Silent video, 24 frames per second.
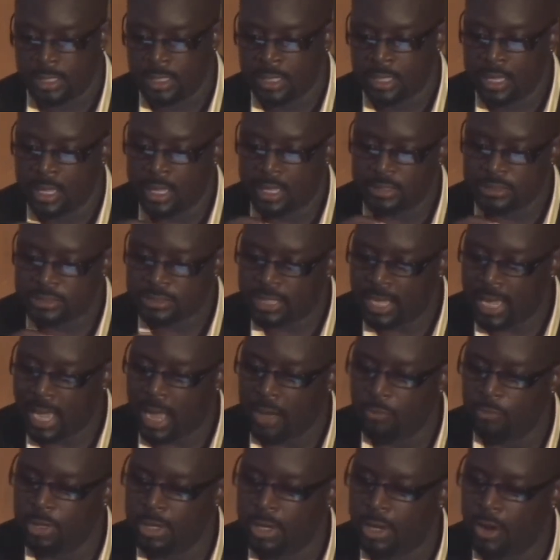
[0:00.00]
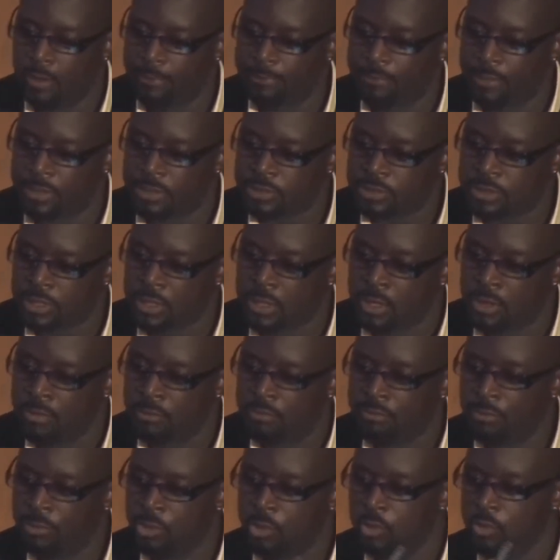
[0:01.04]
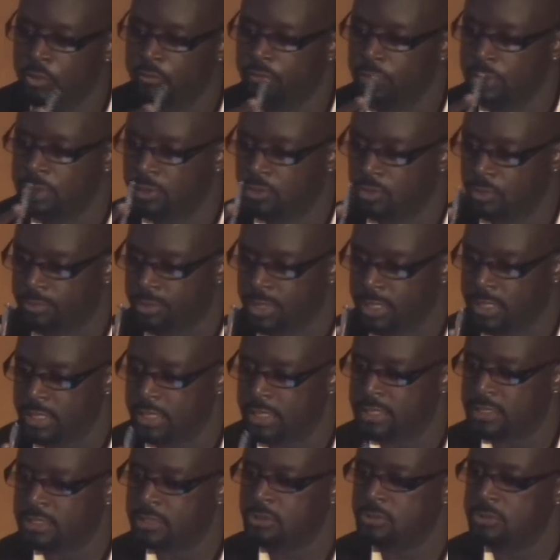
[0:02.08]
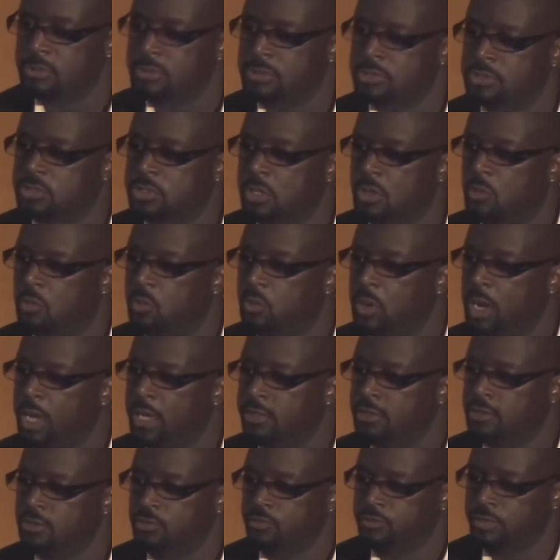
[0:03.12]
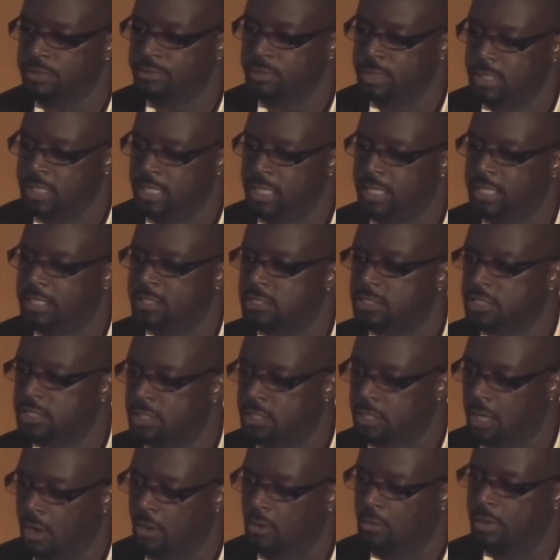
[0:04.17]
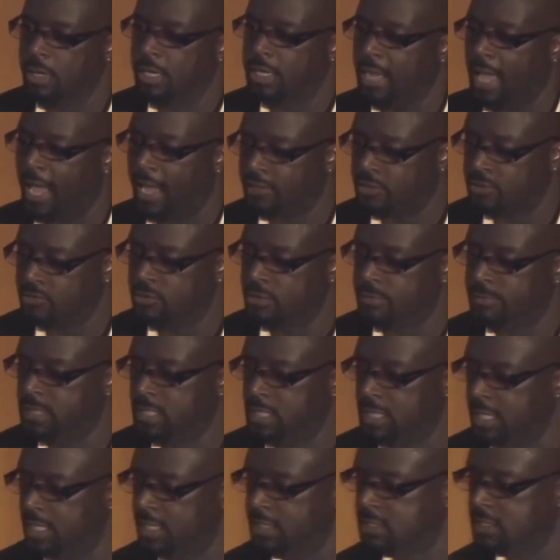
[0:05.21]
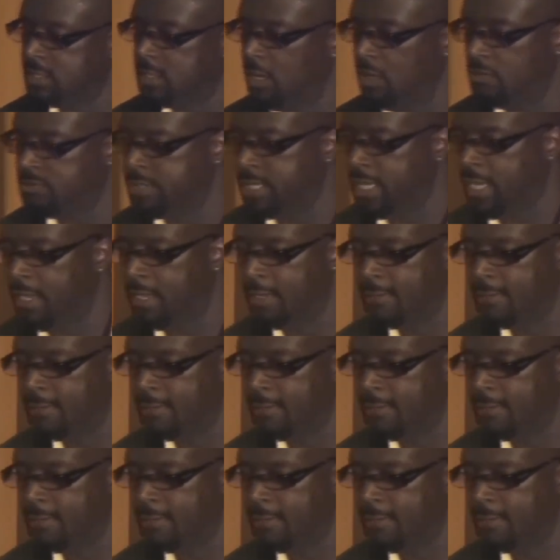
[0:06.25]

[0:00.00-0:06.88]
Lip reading: And John will help us move a little bit into, so where do we begin to go, and how do we begin to go there?